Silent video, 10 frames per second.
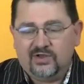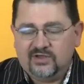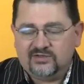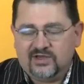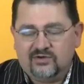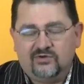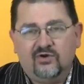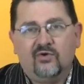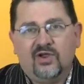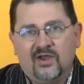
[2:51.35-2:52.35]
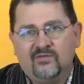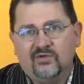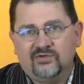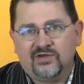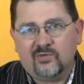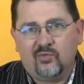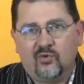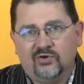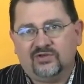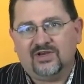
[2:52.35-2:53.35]
is that you don't have those same
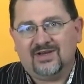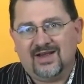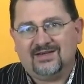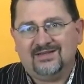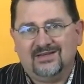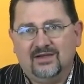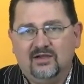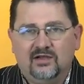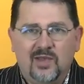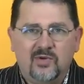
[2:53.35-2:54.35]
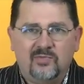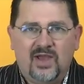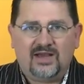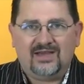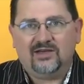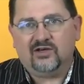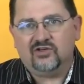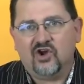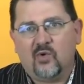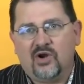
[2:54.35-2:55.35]
ports connected coming back in, because you
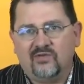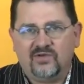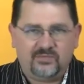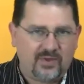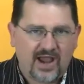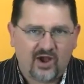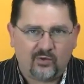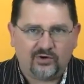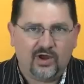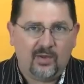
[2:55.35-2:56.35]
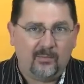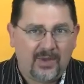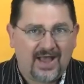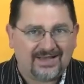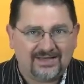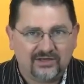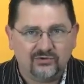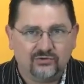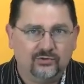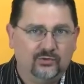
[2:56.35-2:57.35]
don't want to feed power back
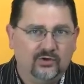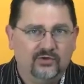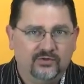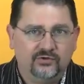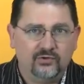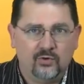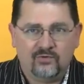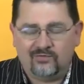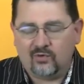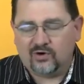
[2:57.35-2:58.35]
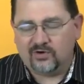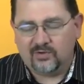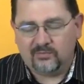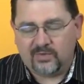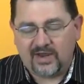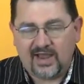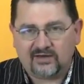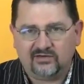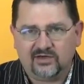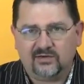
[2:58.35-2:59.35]
into the 204 by
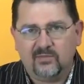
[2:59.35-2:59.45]
accident.